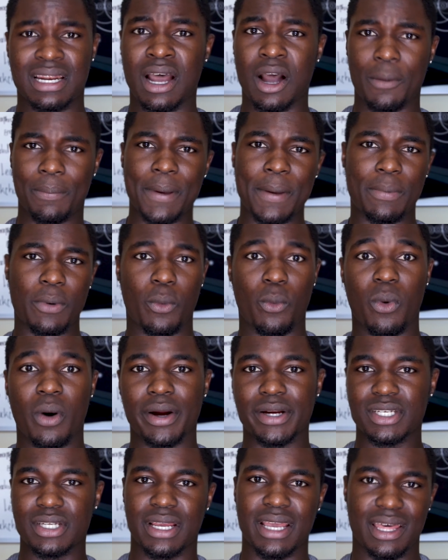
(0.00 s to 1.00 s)
and how people
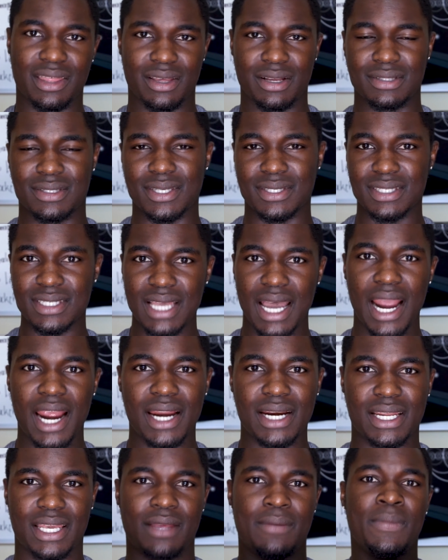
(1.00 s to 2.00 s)
work together in
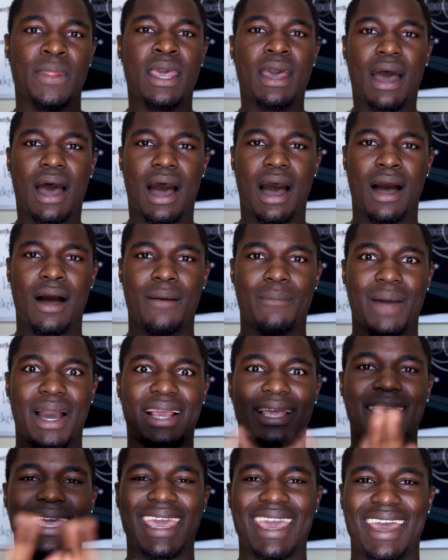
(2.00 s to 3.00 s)
society,
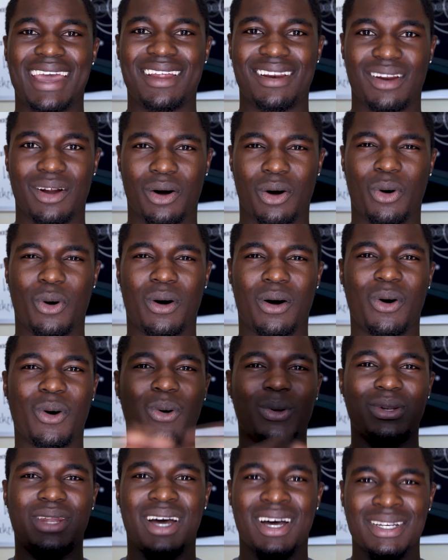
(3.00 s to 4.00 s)
I can't
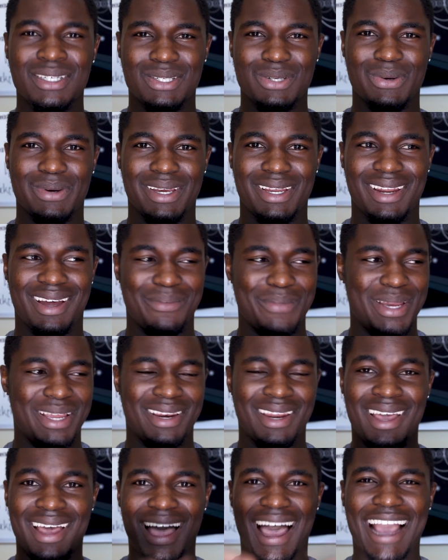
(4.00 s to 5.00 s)
hold on to it. I
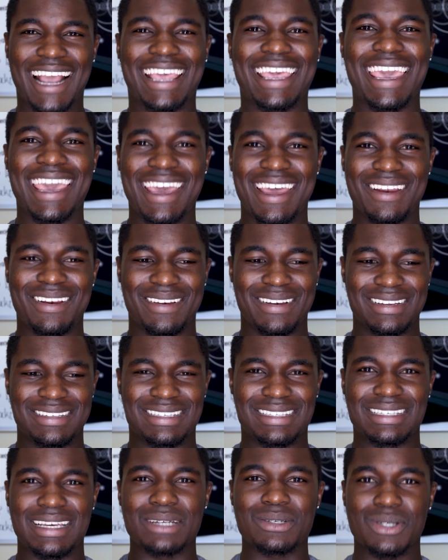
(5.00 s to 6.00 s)
mean, I can't
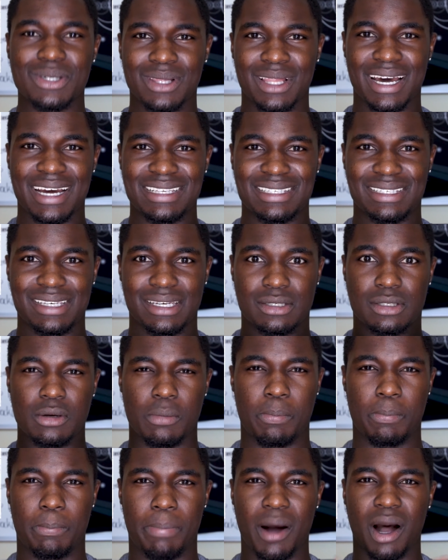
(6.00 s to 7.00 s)
centralize it
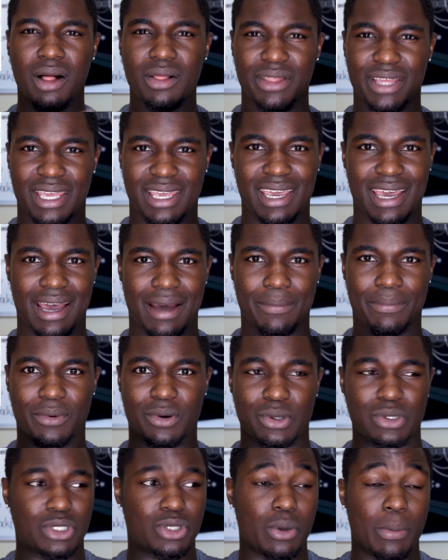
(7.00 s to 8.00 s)
to Polycap
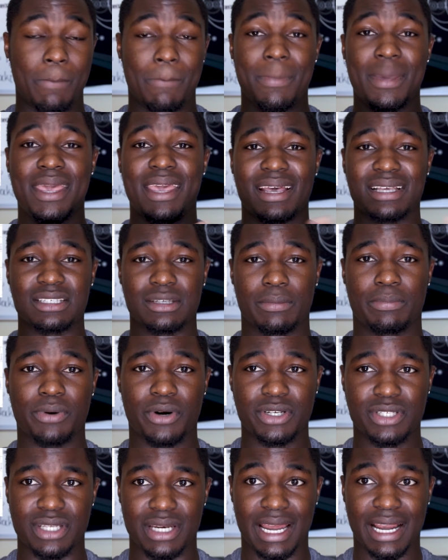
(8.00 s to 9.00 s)
or to me as a
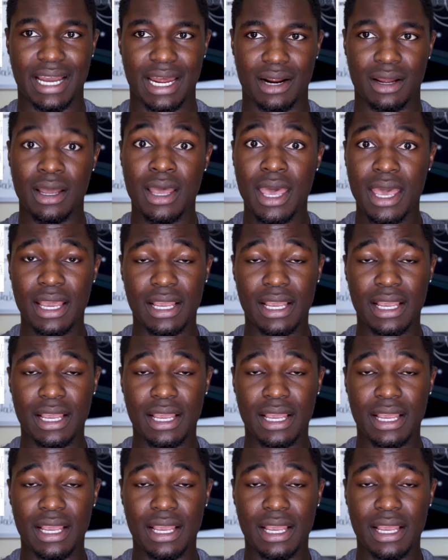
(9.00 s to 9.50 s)
person. I gotta